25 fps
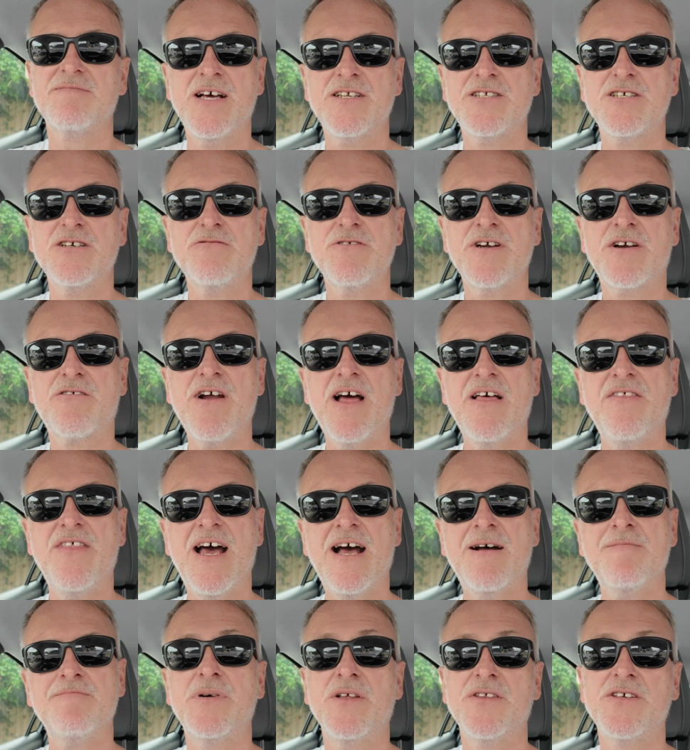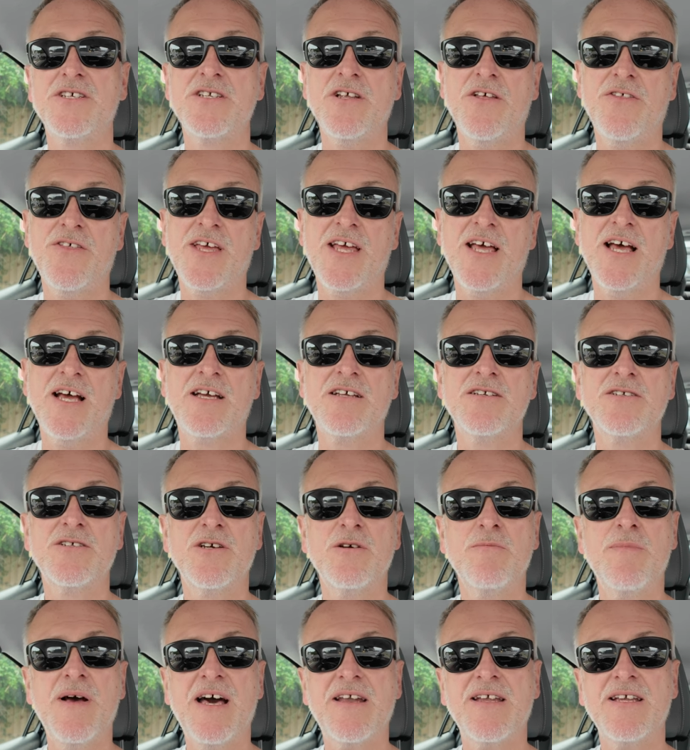I do regret that, but there's nothing I can
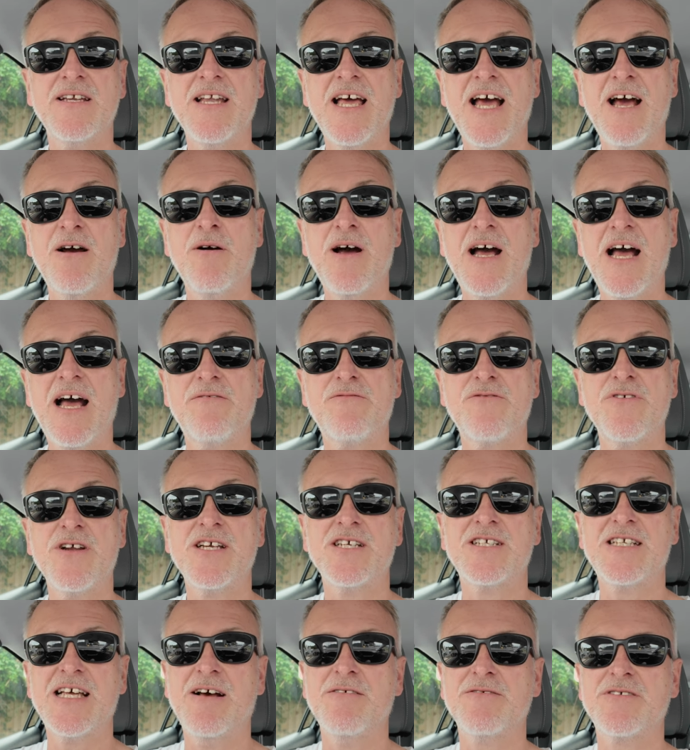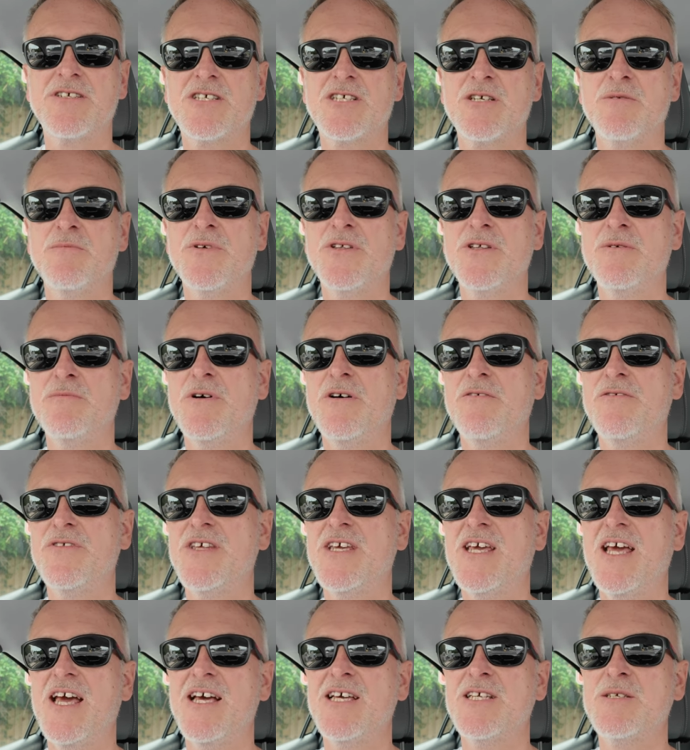do about it now. I have reached out to some of them over
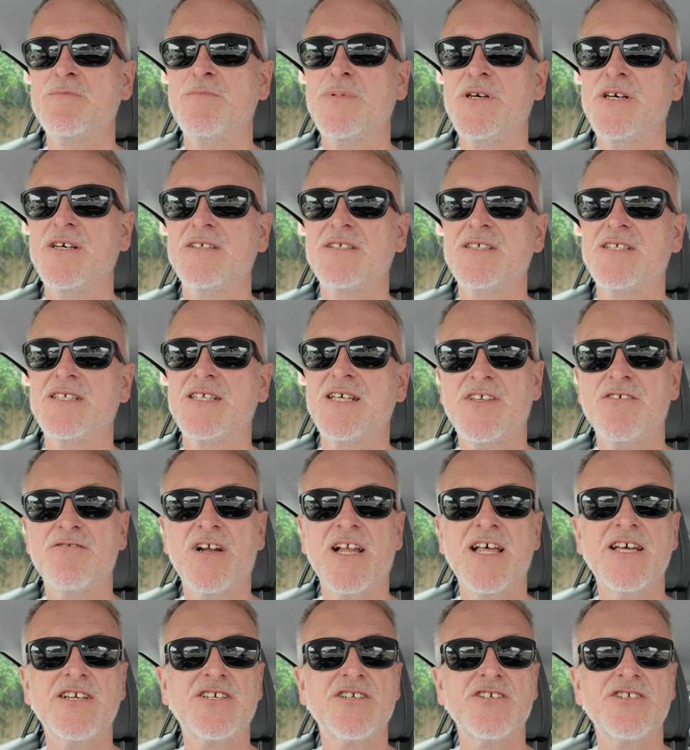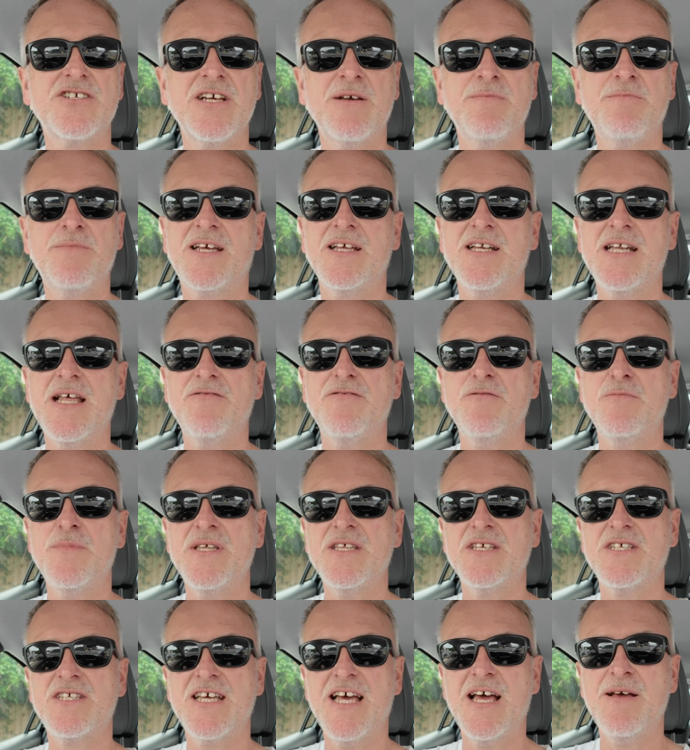the years, but the relationship can never be
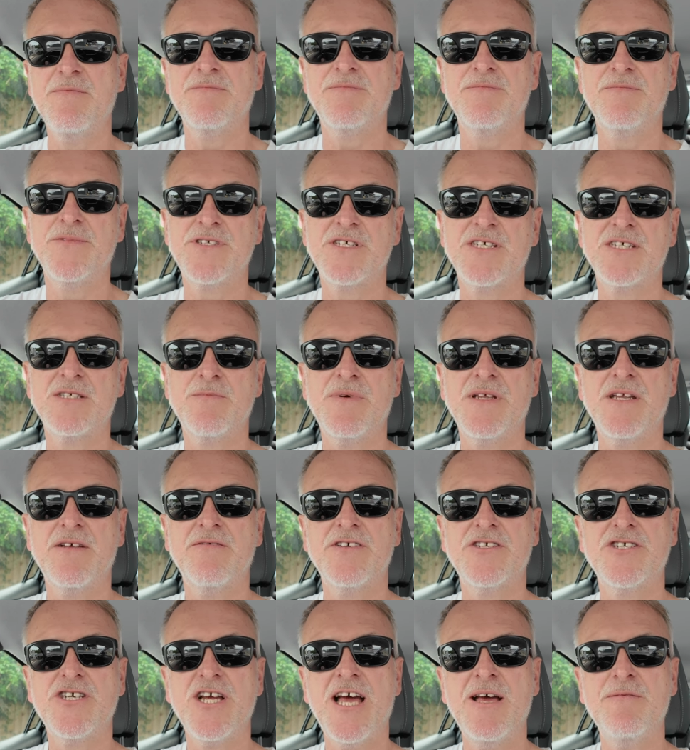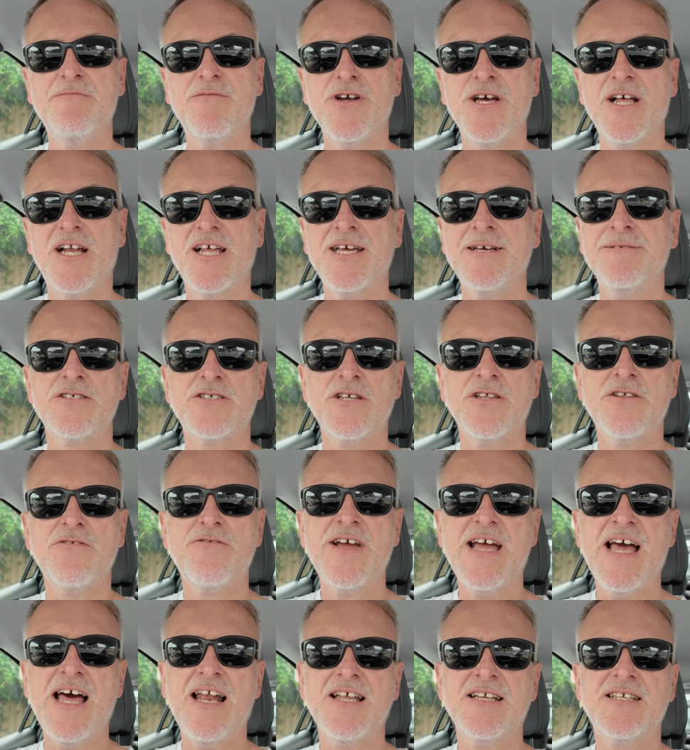the same, which is a bit of a shame, really. So the
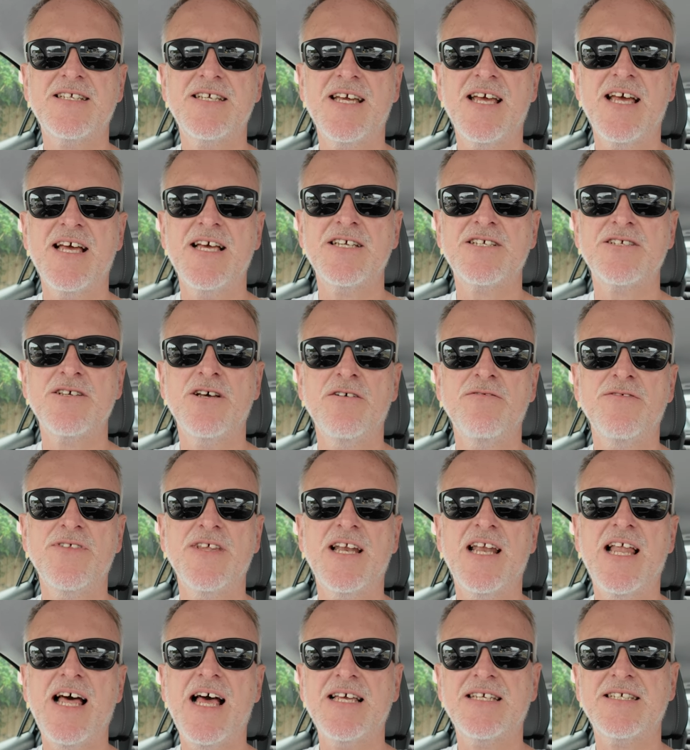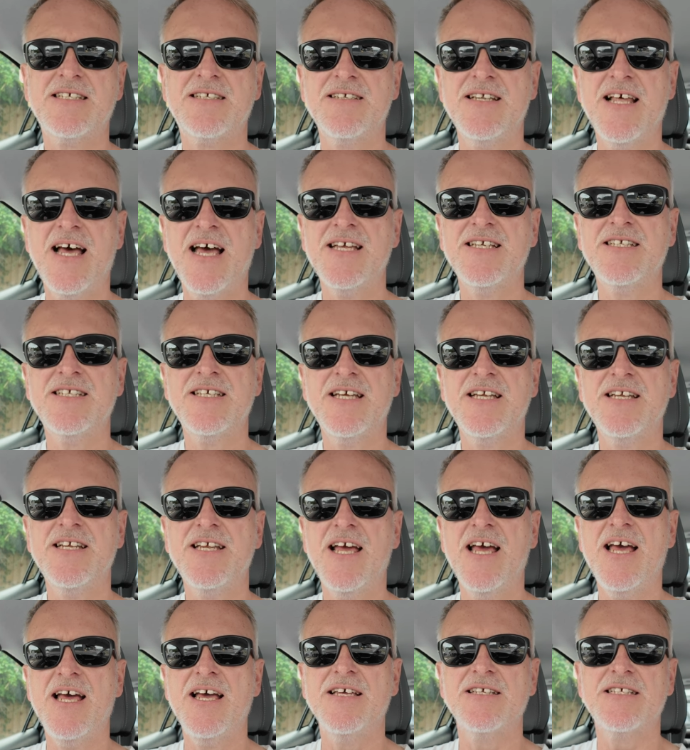reality is, over the last 19
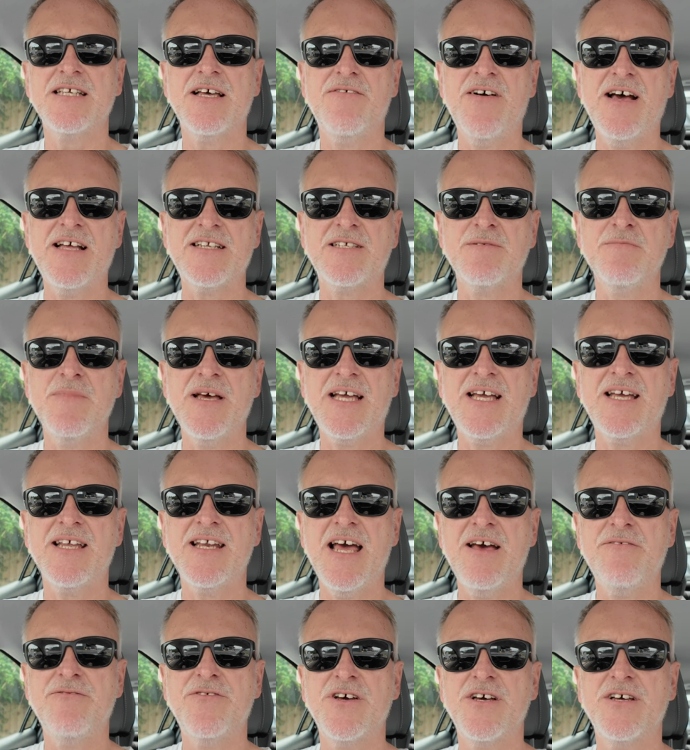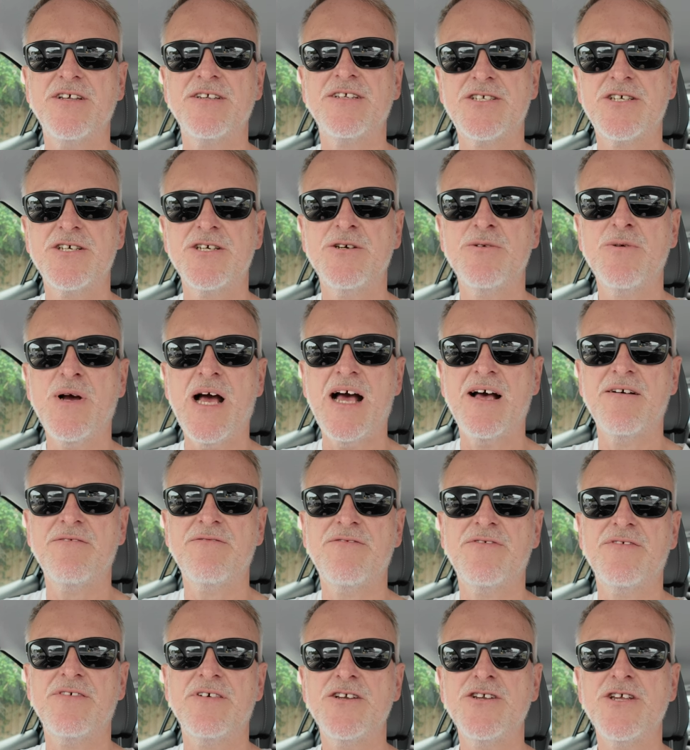years, I've had to make an effort to
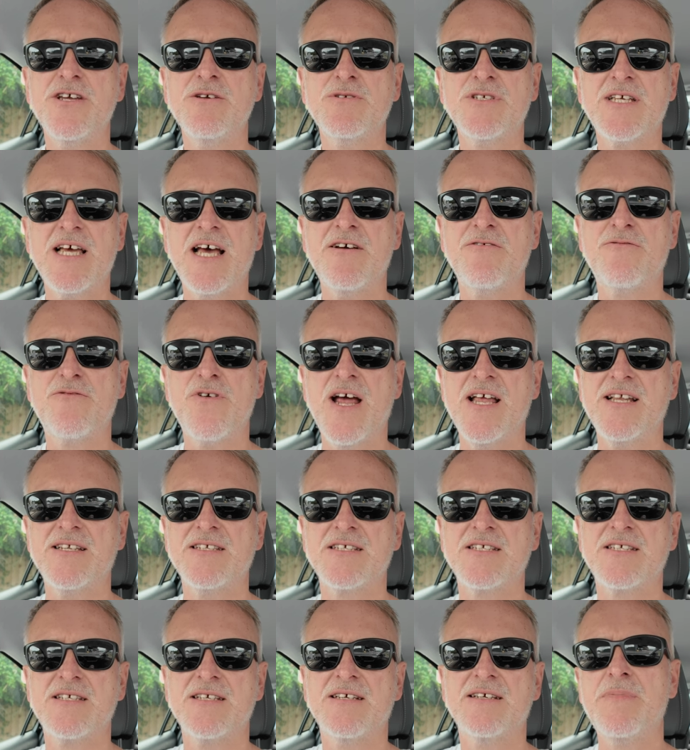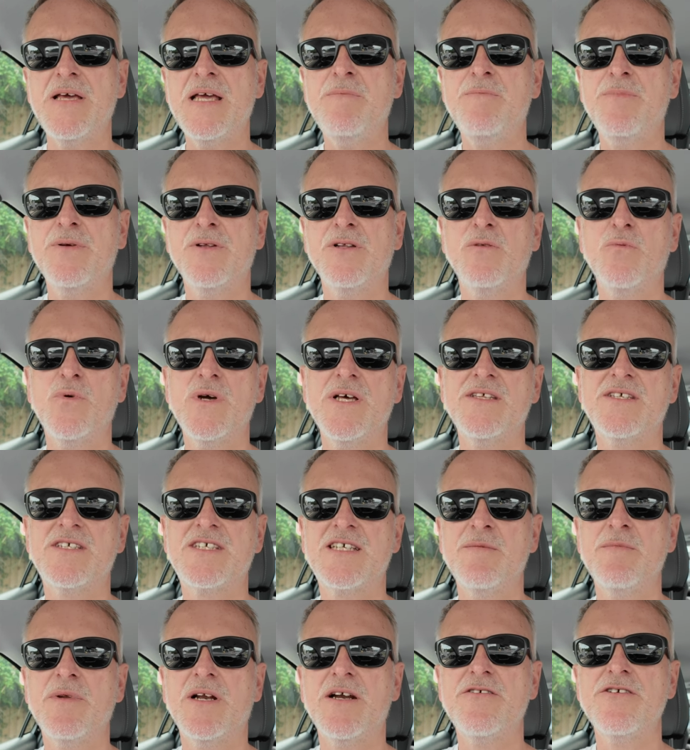have a new set of friends, people with
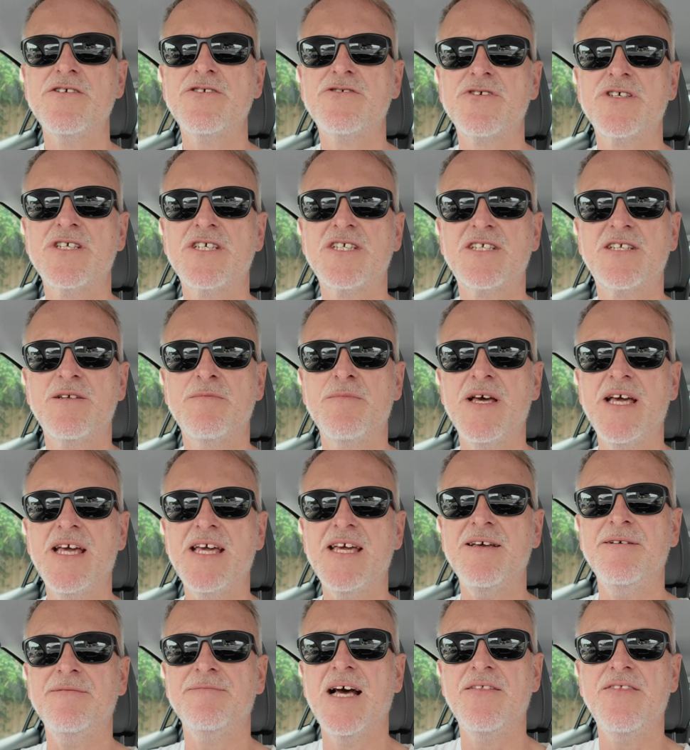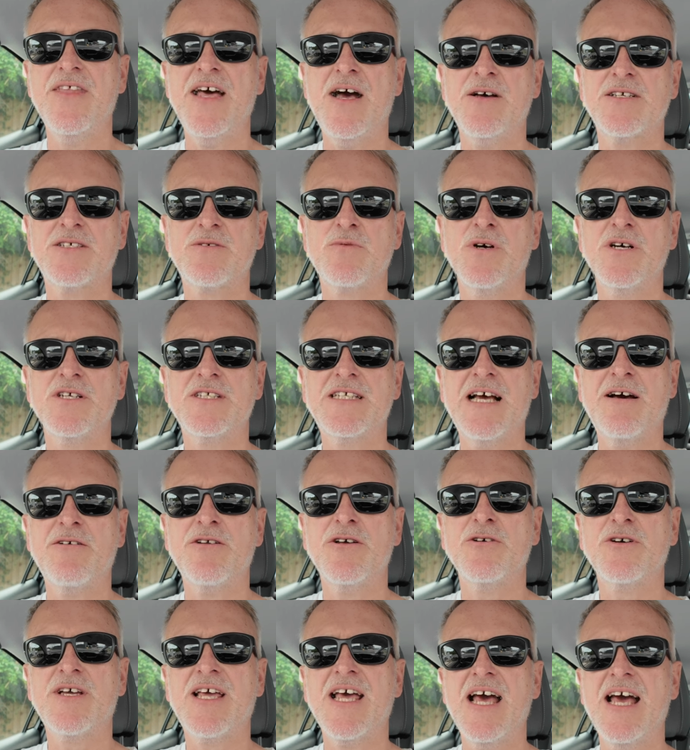similar interests to me, and that's worked out
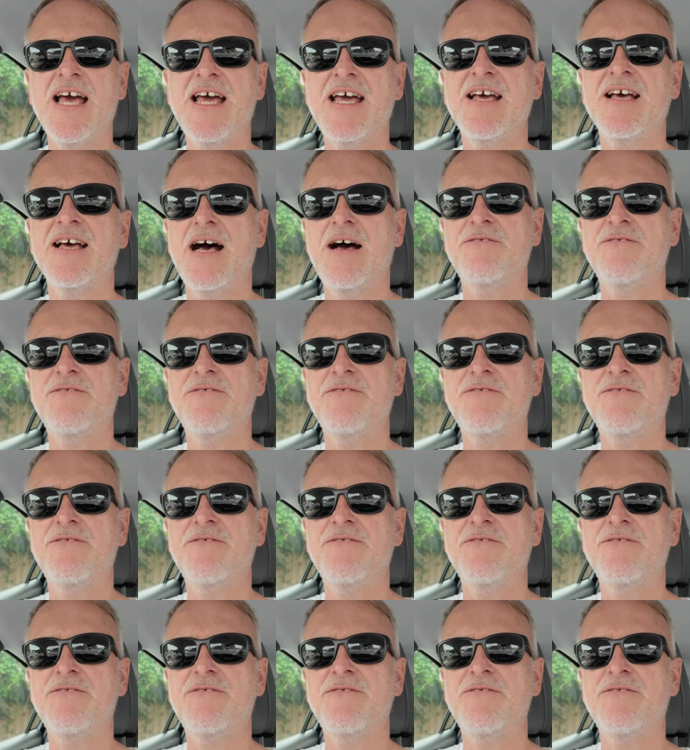okay.